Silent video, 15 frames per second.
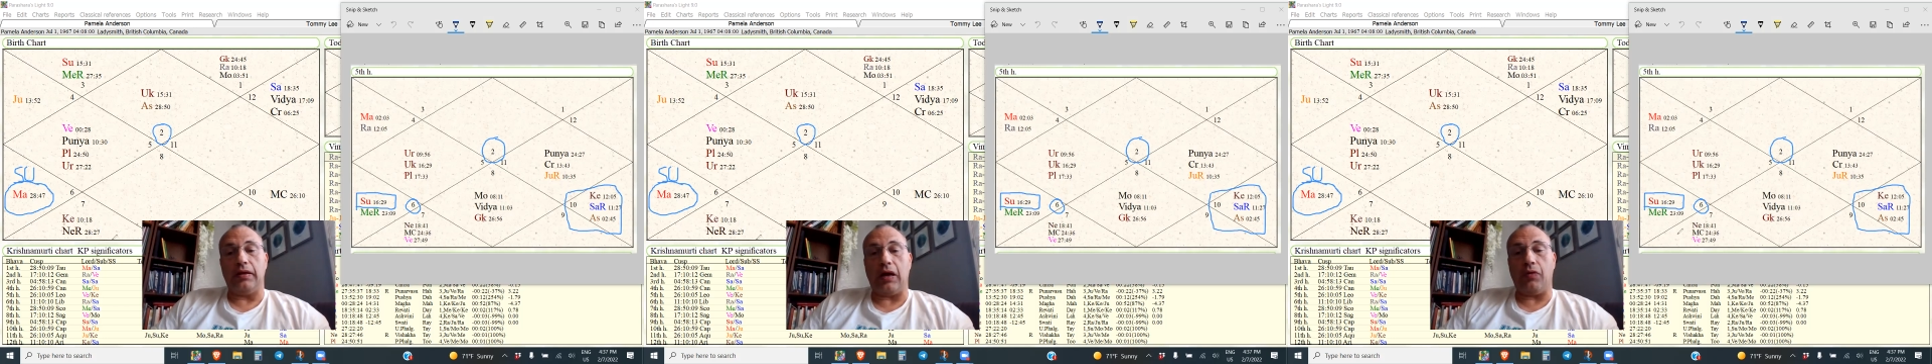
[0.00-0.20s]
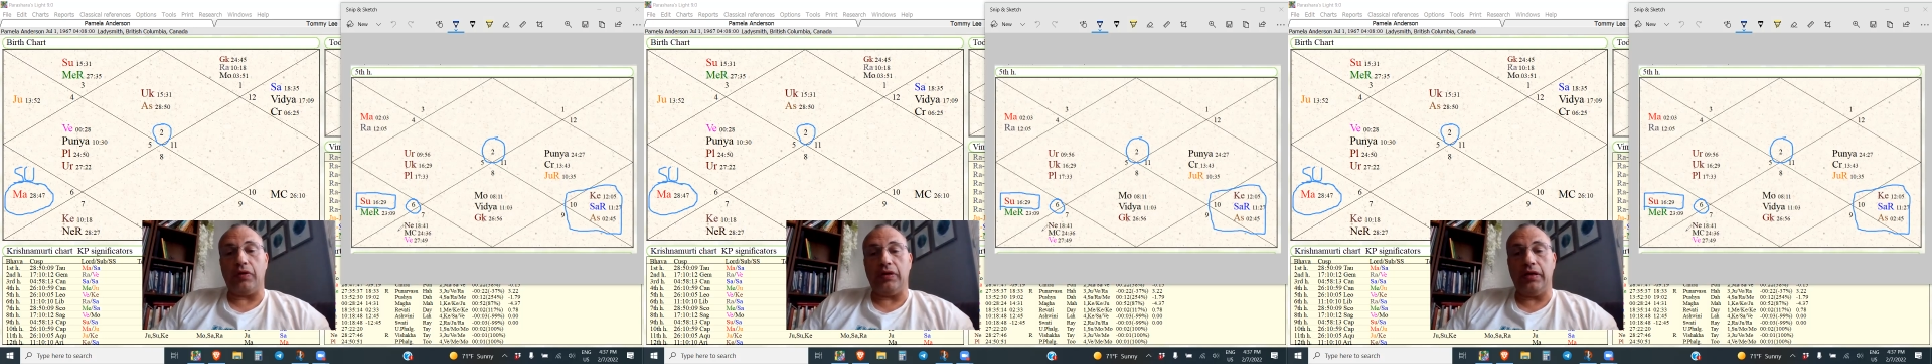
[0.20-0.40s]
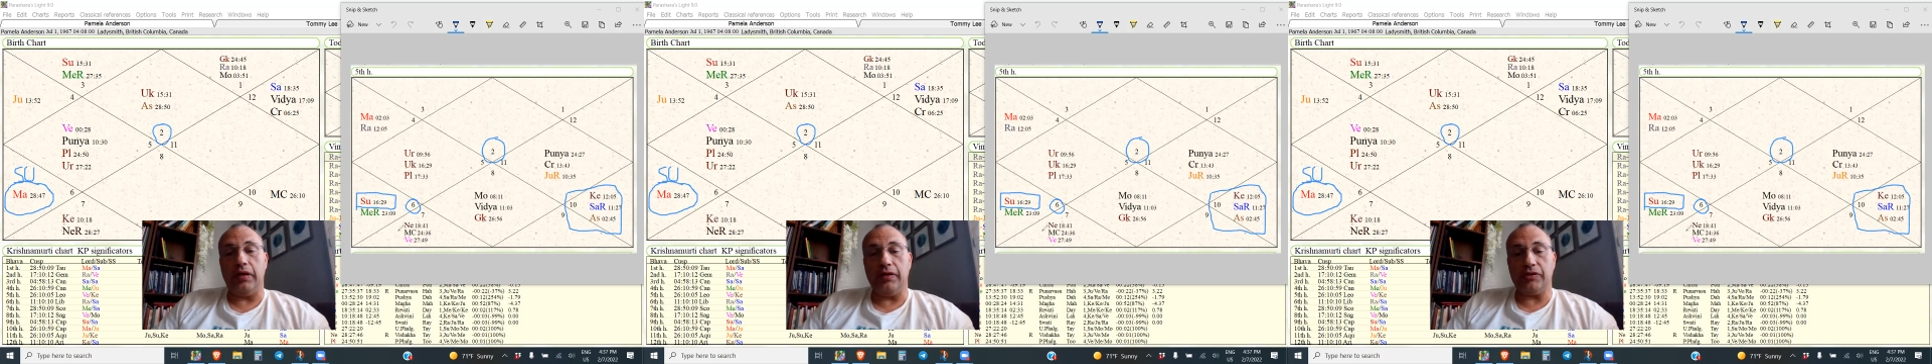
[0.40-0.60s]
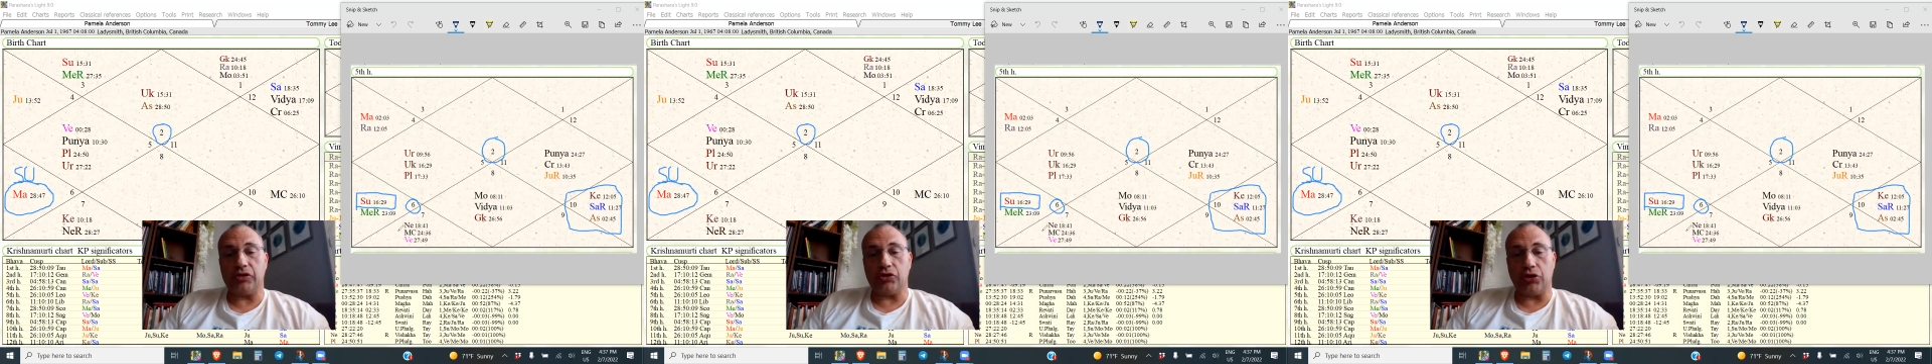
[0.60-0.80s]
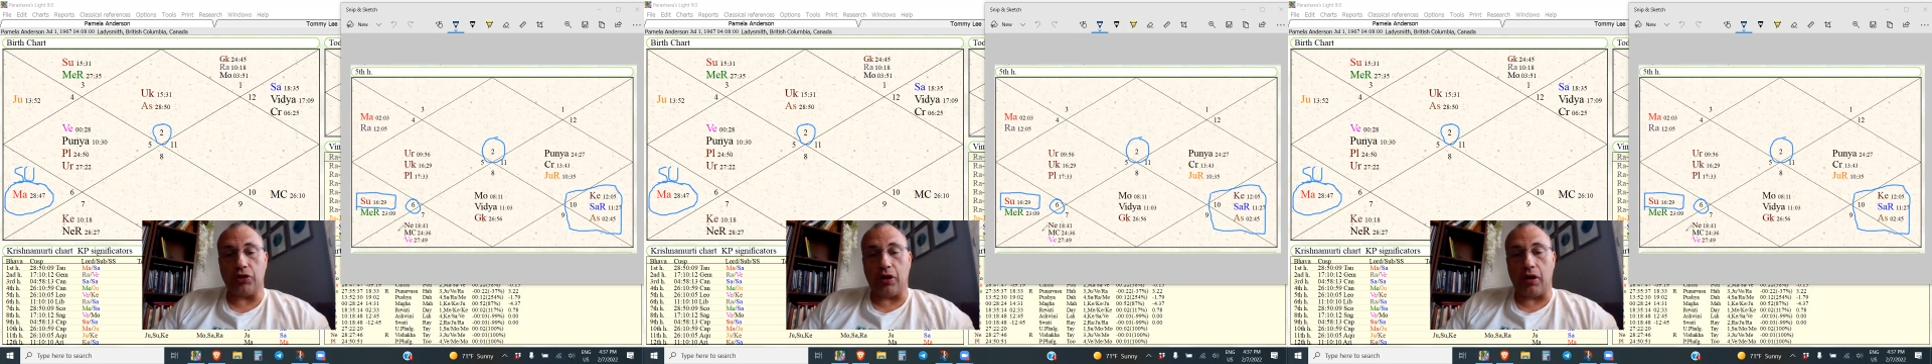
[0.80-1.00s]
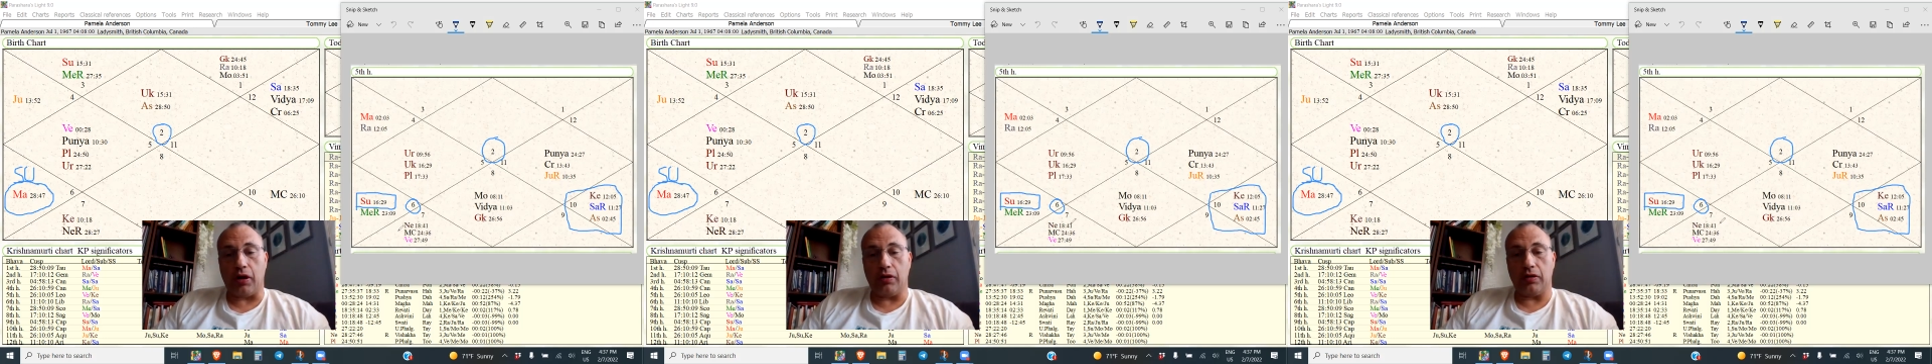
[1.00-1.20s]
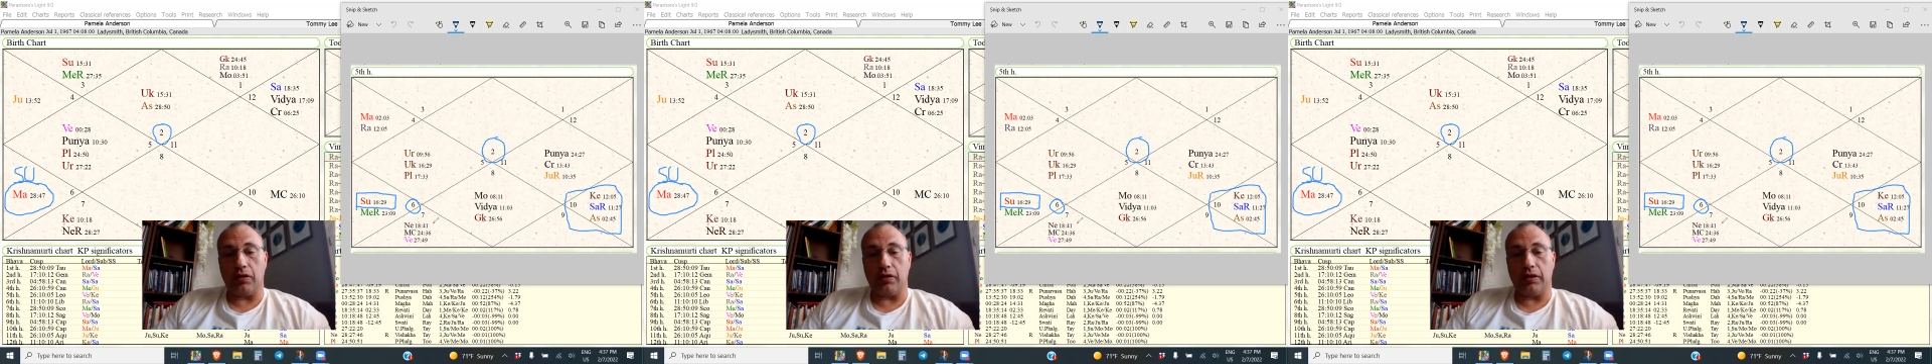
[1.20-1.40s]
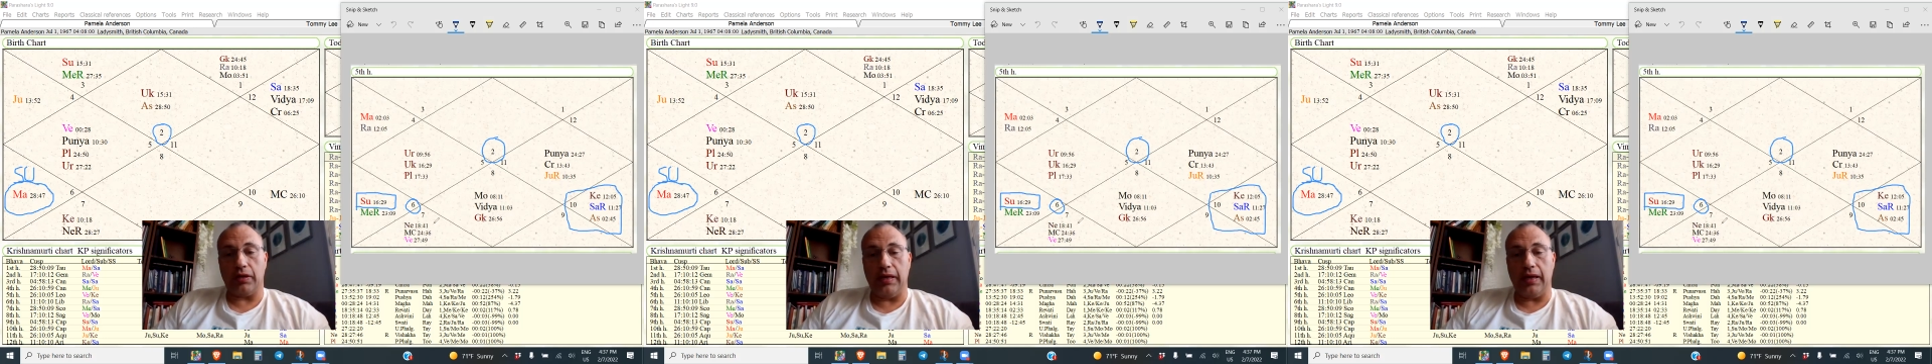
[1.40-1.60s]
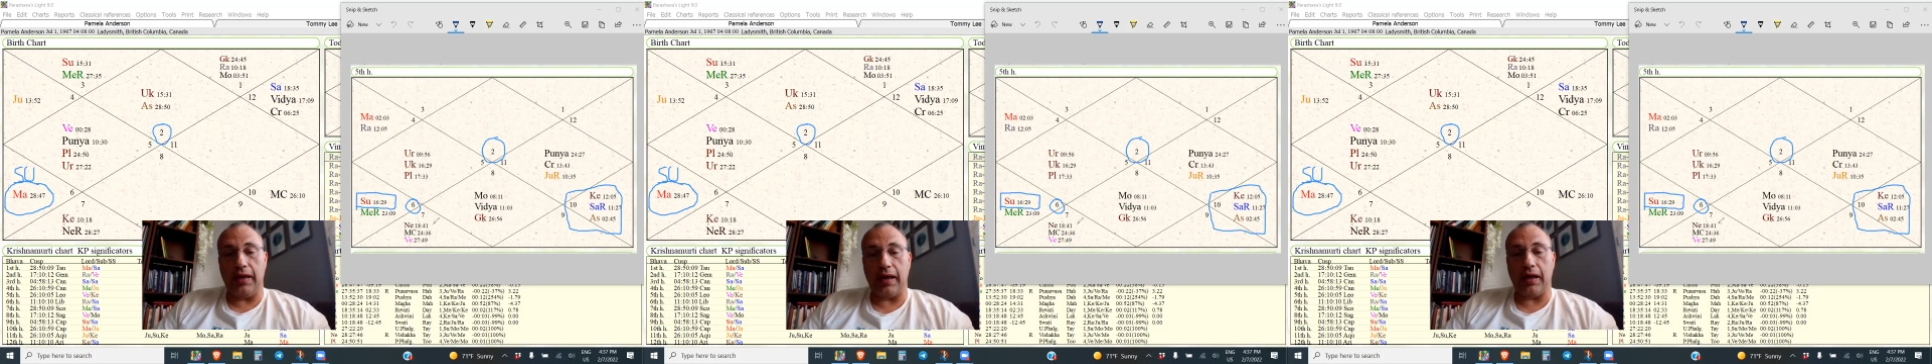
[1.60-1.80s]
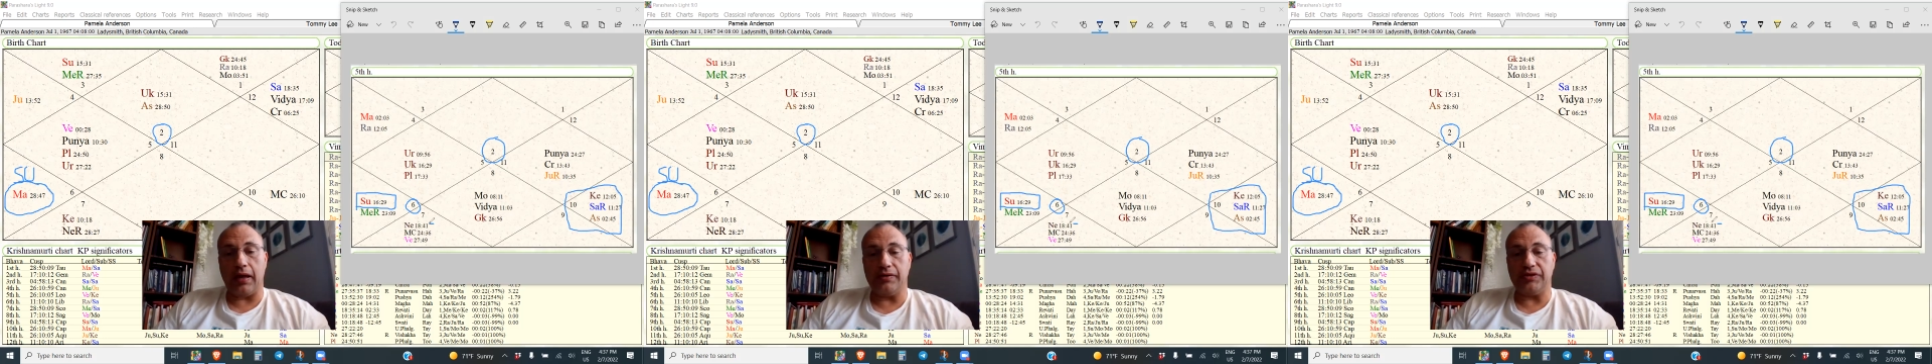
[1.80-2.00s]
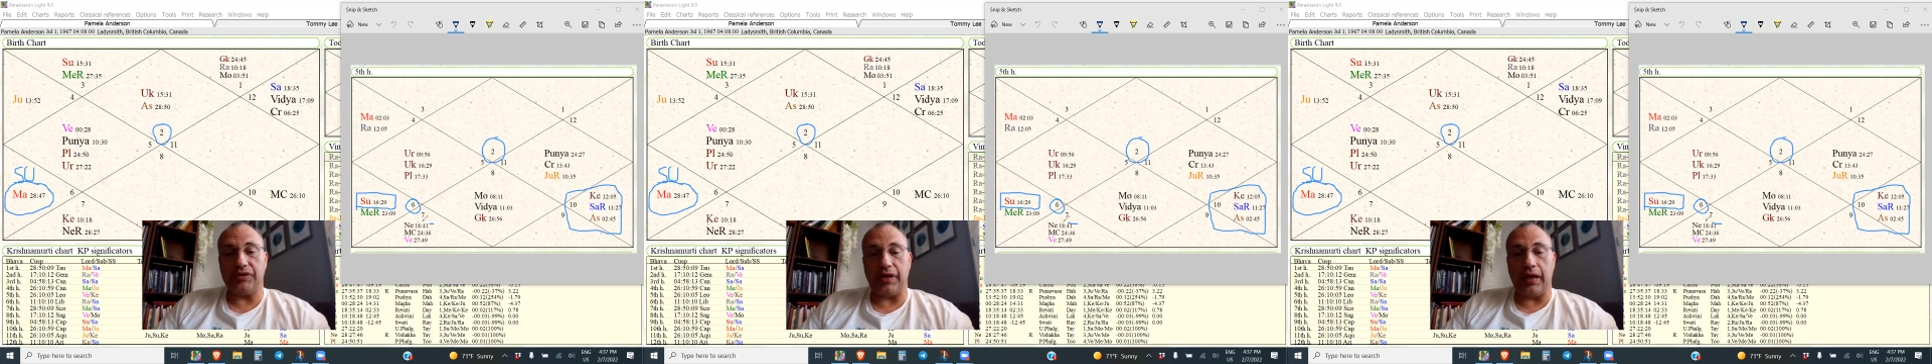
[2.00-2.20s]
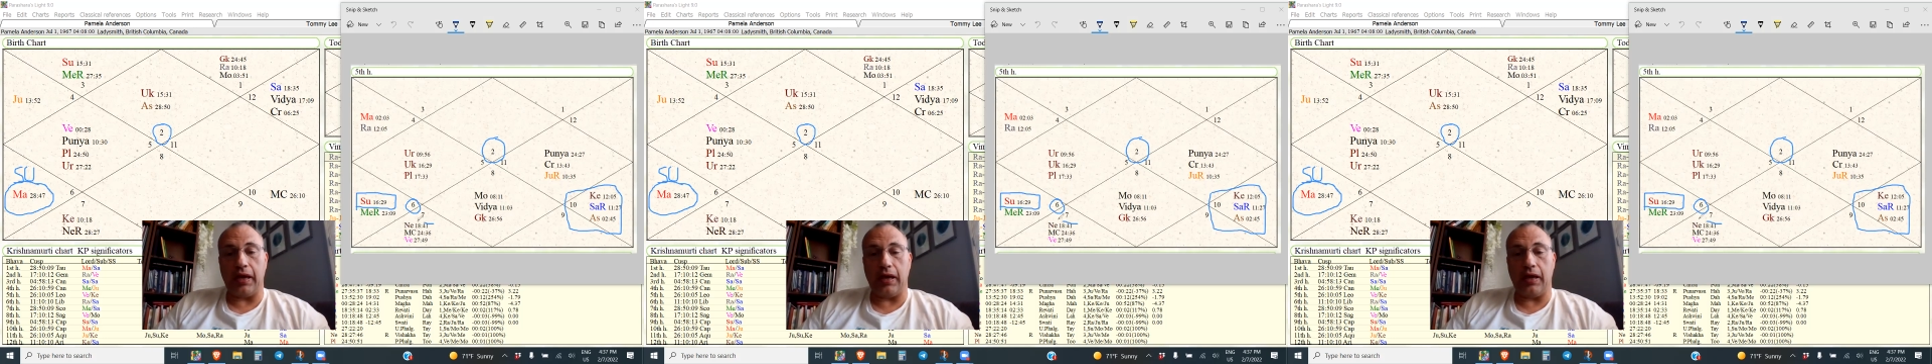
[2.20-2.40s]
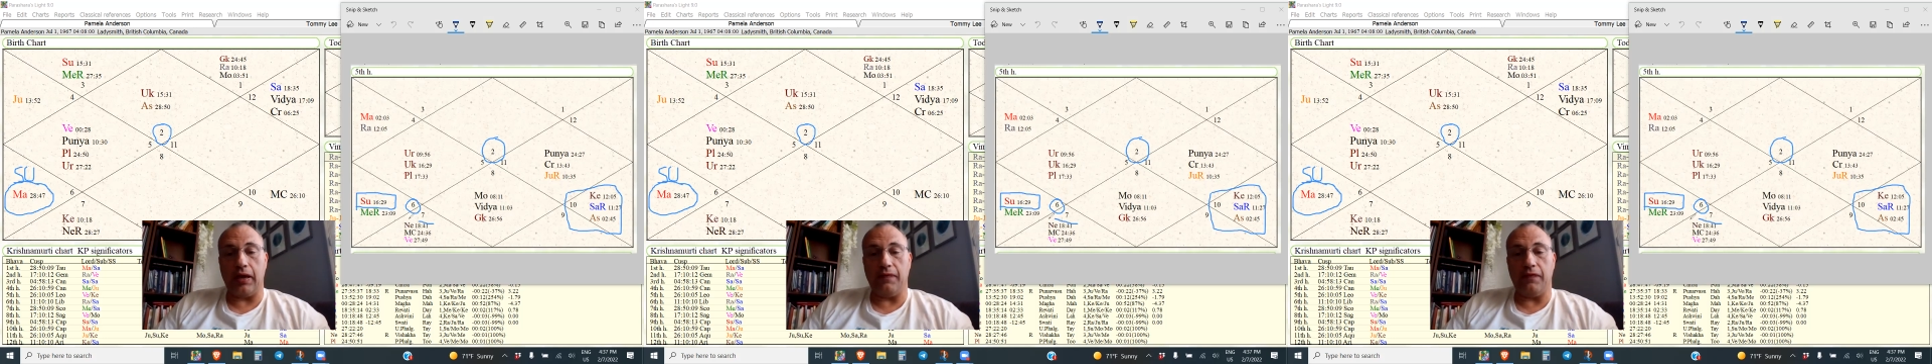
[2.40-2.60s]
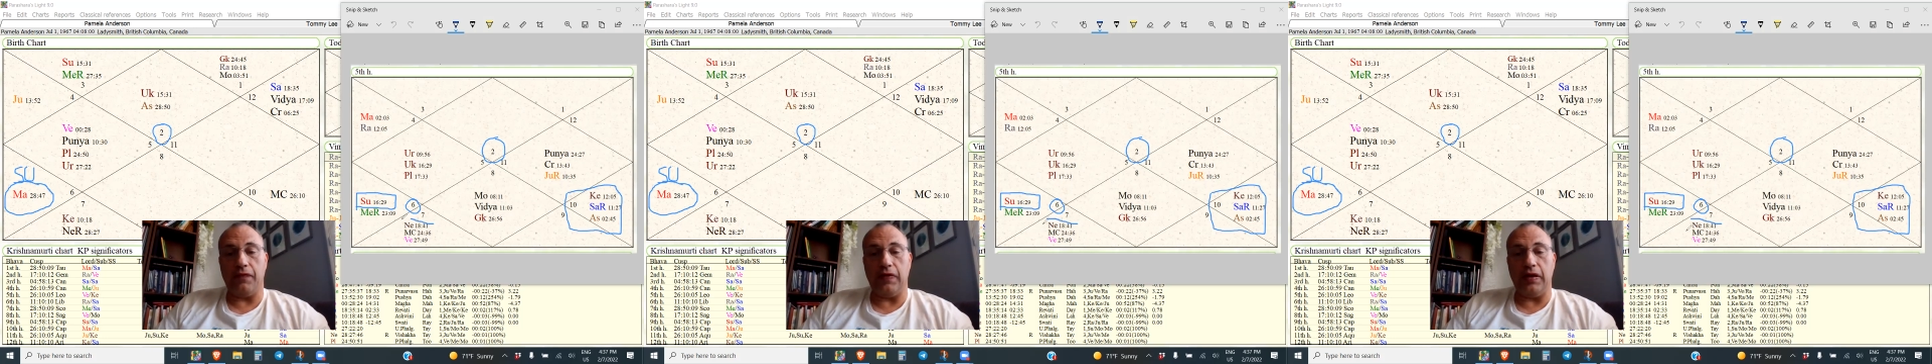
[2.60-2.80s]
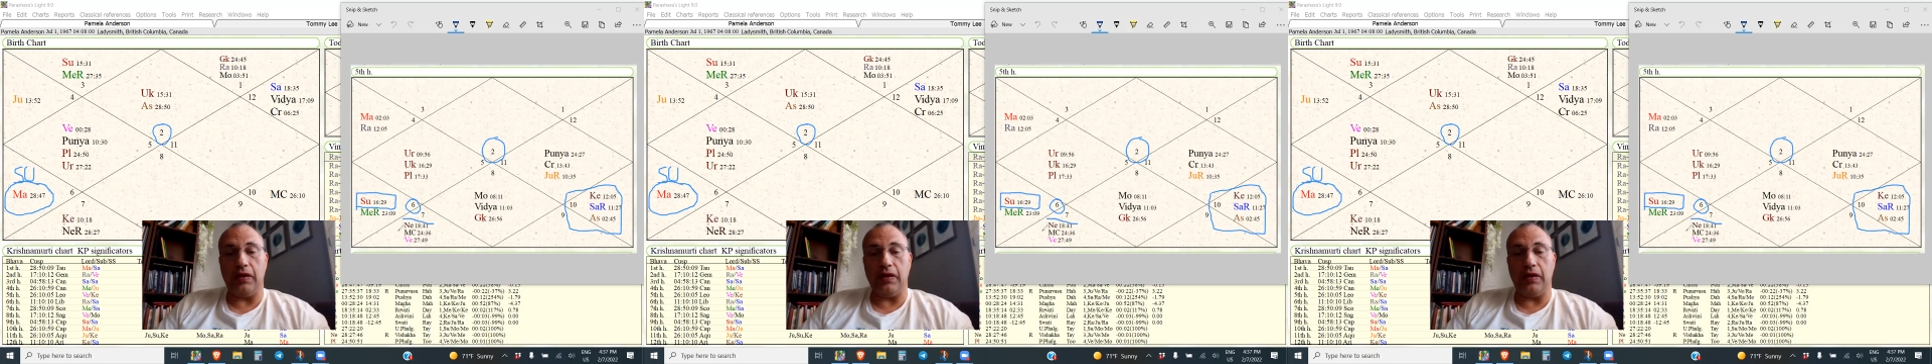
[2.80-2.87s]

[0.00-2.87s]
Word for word: Now in his chart, he has a